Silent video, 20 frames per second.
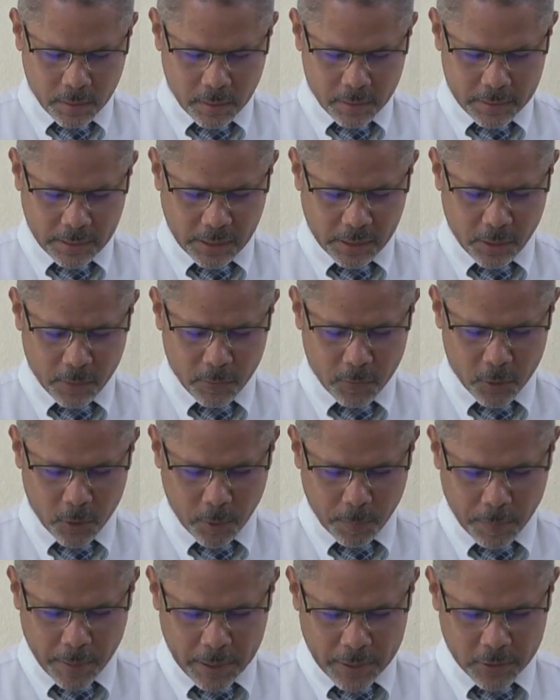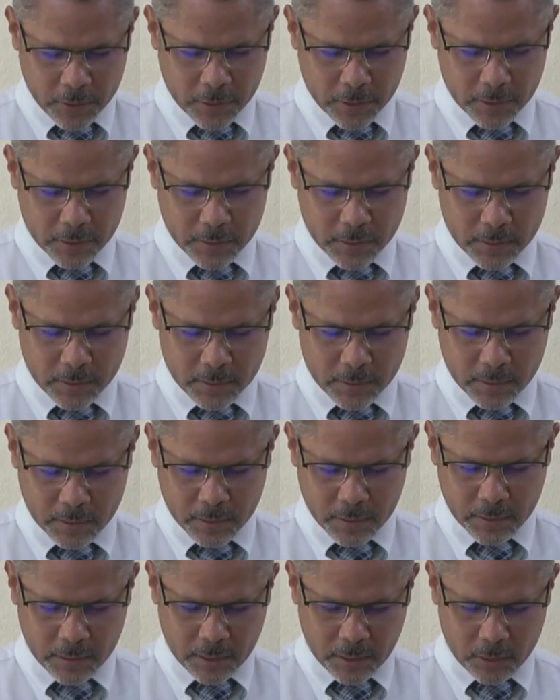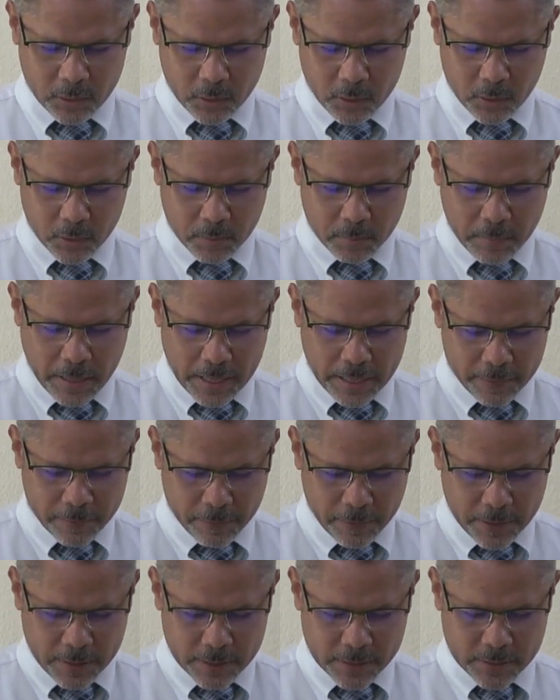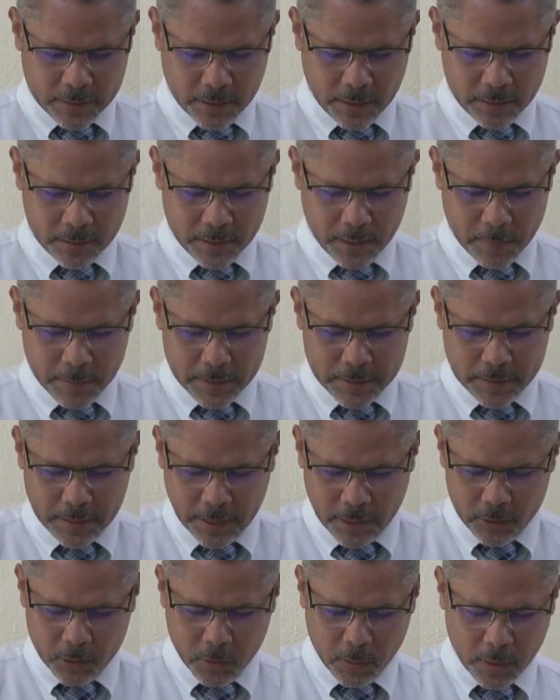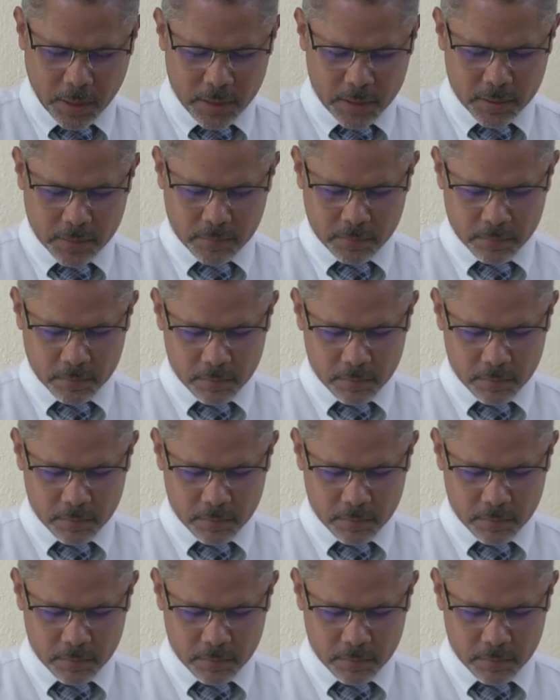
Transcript: Thank you for your patience that you manifest and demonstrate to us